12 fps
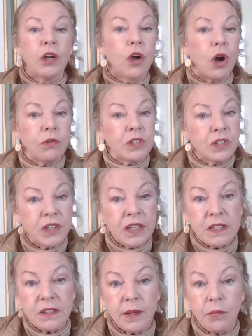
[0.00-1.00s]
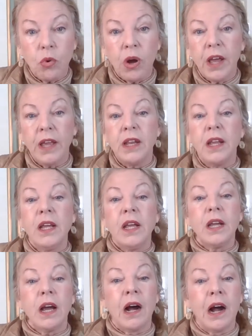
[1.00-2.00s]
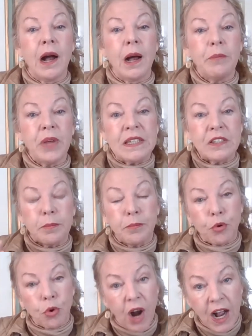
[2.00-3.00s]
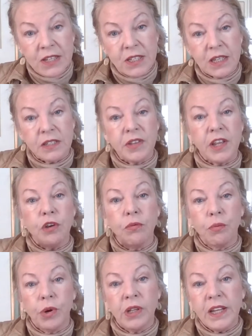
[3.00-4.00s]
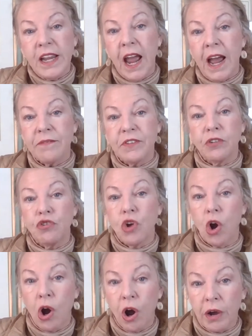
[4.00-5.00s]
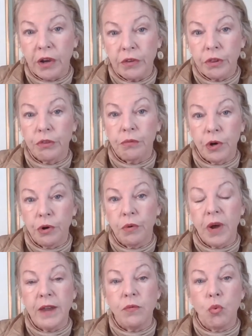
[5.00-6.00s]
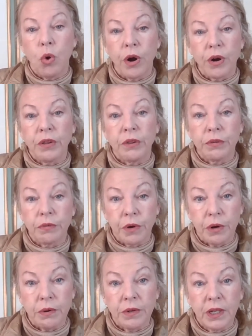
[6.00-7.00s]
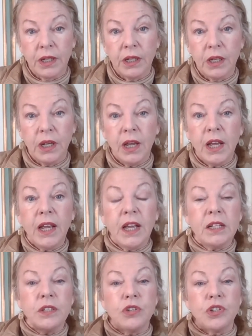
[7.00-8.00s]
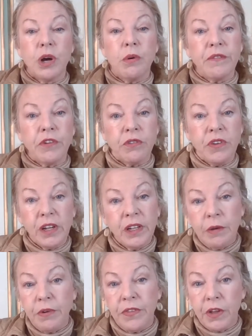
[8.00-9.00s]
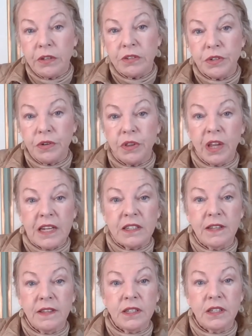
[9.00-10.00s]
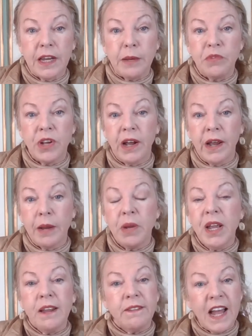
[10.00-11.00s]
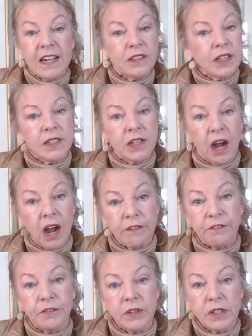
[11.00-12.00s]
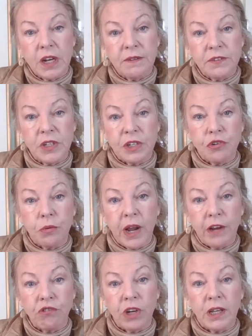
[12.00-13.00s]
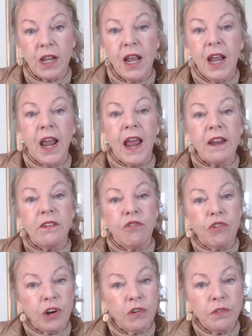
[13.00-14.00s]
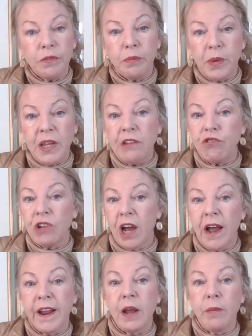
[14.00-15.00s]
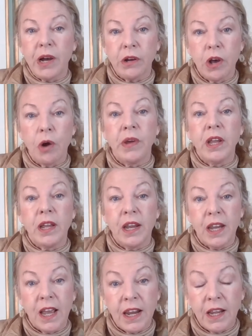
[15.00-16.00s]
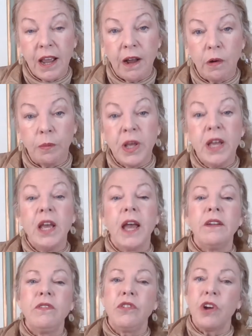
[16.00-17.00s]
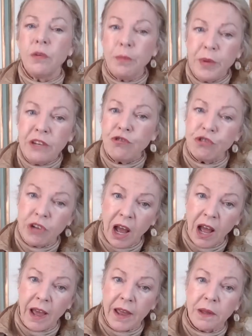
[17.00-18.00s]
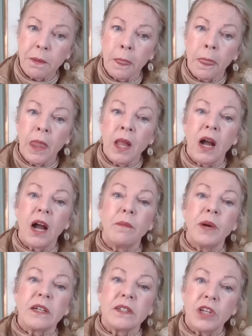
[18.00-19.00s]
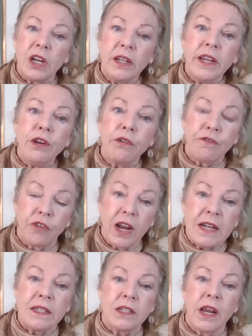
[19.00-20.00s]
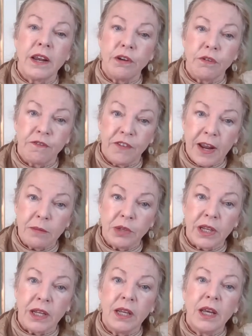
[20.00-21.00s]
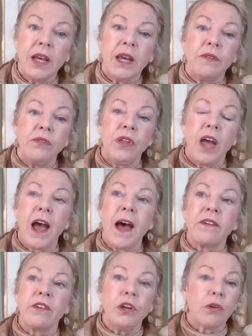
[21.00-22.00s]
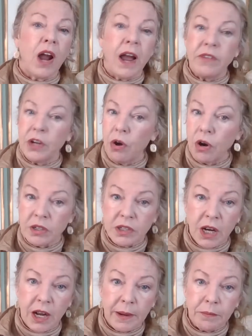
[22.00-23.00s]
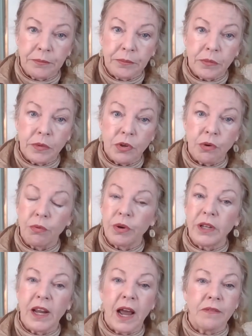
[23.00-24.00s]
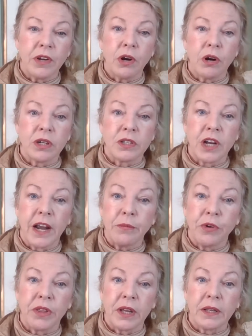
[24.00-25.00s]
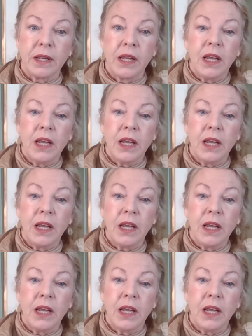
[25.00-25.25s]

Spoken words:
Go see someone. It's a process that you really have to talk through and work through. So if you're dealing with those two things at the same time, that's a tough, tough situation. And don't be shy about going and getting help. And don't be shy about telling your friends and your family that you're having a hard time. You're really having a hard time with it.